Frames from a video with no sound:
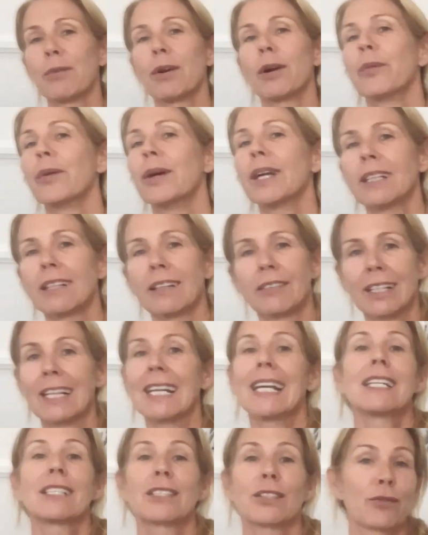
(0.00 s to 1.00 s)
where we're
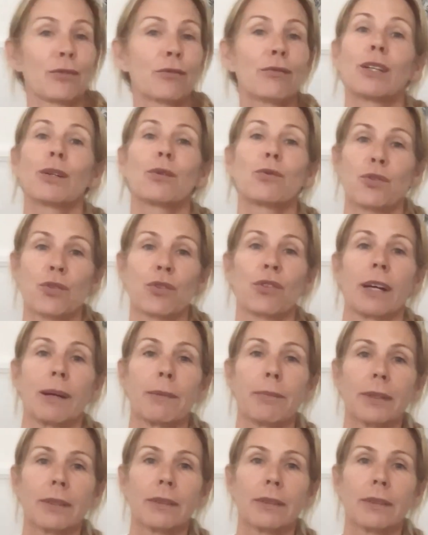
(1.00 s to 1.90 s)
living is a real trip.